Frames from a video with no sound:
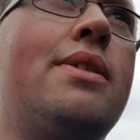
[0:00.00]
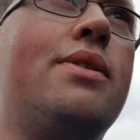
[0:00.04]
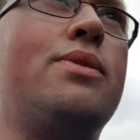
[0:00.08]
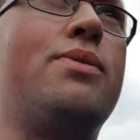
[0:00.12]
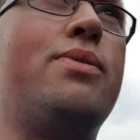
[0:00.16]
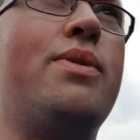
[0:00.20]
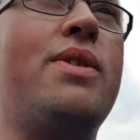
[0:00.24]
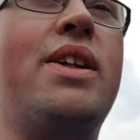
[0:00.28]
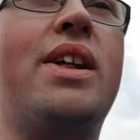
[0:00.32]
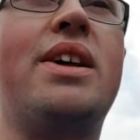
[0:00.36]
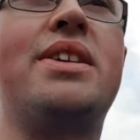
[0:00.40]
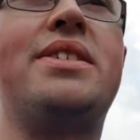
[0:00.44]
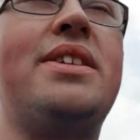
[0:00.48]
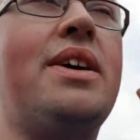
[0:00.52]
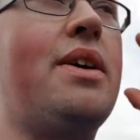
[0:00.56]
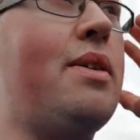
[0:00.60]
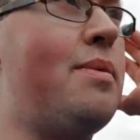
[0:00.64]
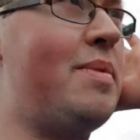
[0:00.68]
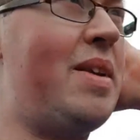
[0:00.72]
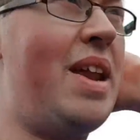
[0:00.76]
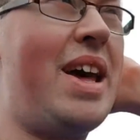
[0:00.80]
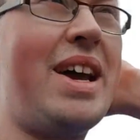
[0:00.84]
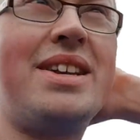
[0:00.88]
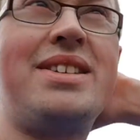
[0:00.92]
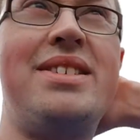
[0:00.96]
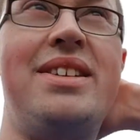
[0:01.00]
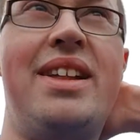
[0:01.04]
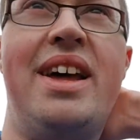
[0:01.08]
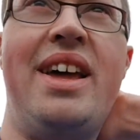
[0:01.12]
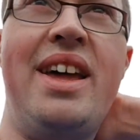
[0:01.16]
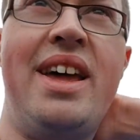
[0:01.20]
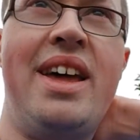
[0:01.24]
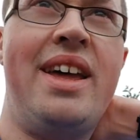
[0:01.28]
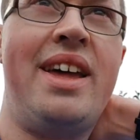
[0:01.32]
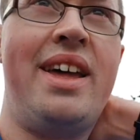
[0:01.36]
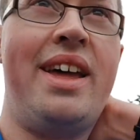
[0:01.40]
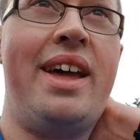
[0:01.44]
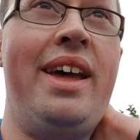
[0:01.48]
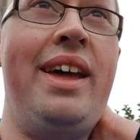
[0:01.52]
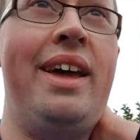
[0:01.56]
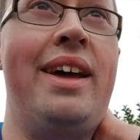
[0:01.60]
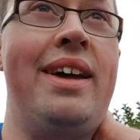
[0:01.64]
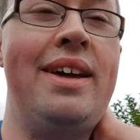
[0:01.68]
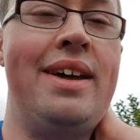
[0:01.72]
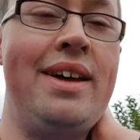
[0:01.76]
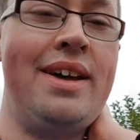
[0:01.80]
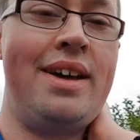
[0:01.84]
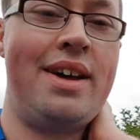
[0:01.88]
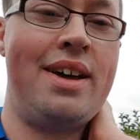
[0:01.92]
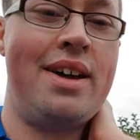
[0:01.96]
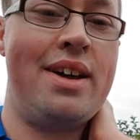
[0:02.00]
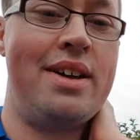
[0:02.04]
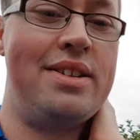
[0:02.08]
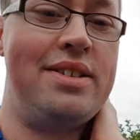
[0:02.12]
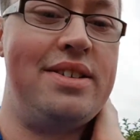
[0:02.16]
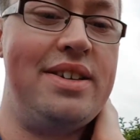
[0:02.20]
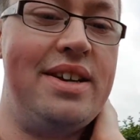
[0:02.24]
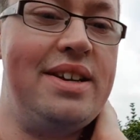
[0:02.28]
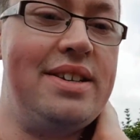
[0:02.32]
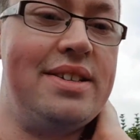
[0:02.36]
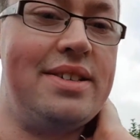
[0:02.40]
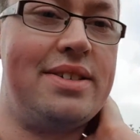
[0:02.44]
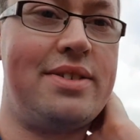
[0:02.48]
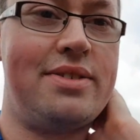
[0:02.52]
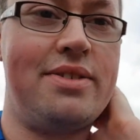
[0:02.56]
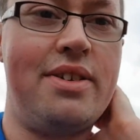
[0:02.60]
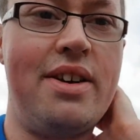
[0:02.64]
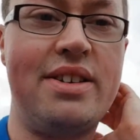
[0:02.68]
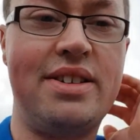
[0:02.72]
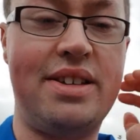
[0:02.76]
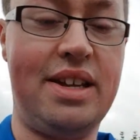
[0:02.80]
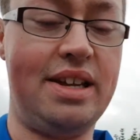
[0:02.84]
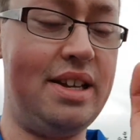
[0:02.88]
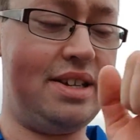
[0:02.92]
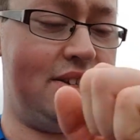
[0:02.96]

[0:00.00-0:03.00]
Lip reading: Just realise now I'm in Exley. Jesus Christ,